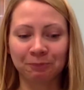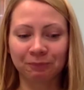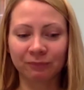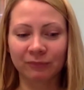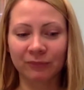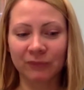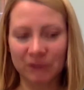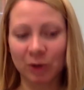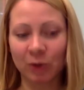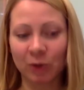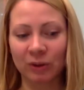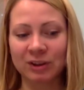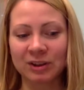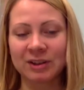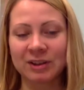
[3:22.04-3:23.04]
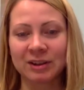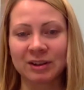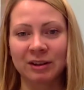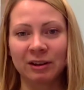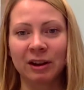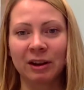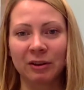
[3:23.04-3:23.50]
So this is
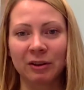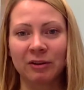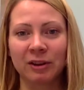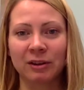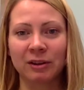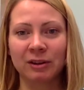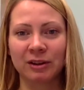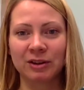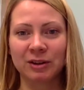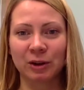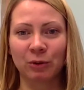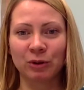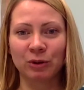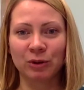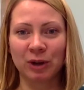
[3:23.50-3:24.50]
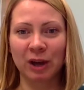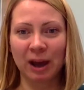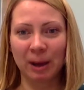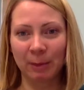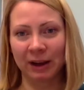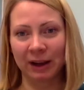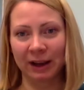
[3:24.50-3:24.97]
another thing that is going to
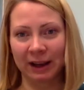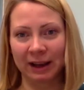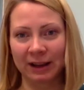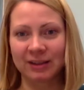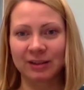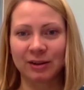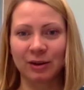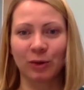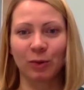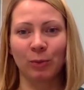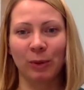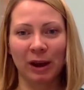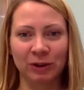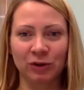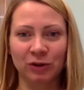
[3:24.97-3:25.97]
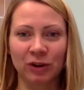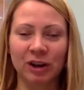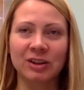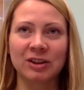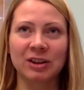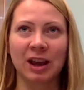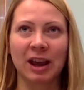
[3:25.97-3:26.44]
happen, I guess. So
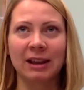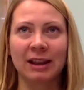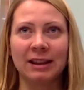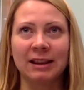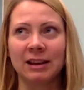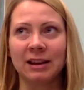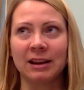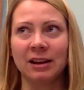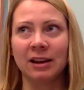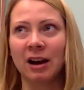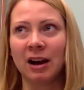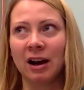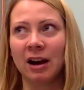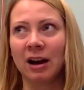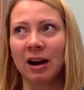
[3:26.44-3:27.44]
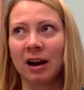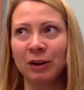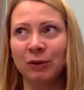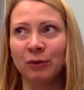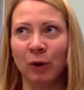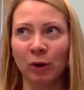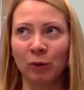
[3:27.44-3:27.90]
biometrics and the
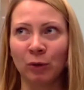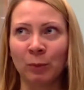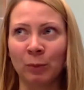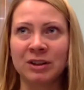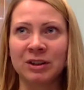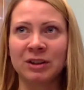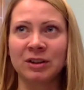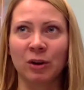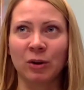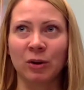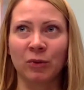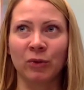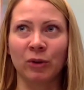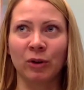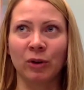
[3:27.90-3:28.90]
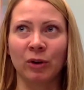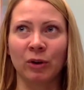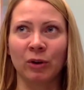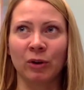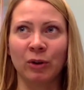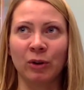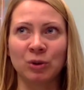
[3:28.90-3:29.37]
involvement of
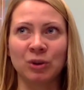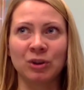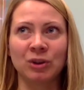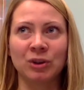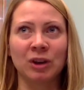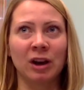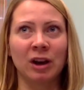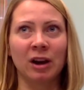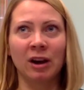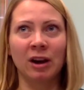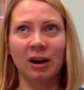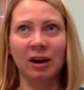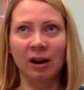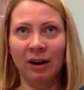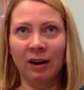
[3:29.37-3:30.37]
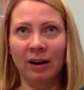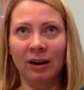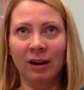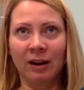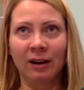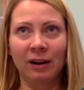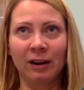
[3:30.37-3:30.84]
those
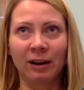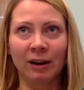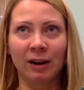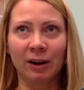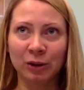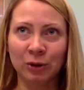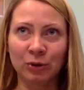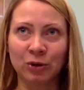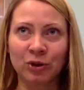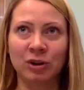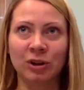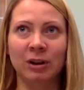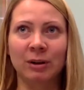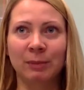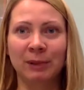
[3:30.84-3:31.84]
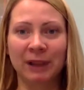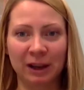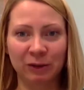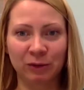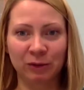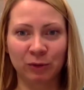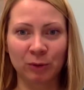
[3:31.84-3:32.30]
huge
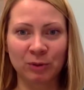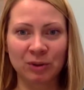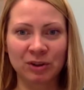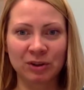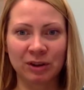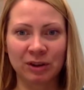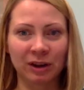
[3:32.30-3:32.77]
platforms that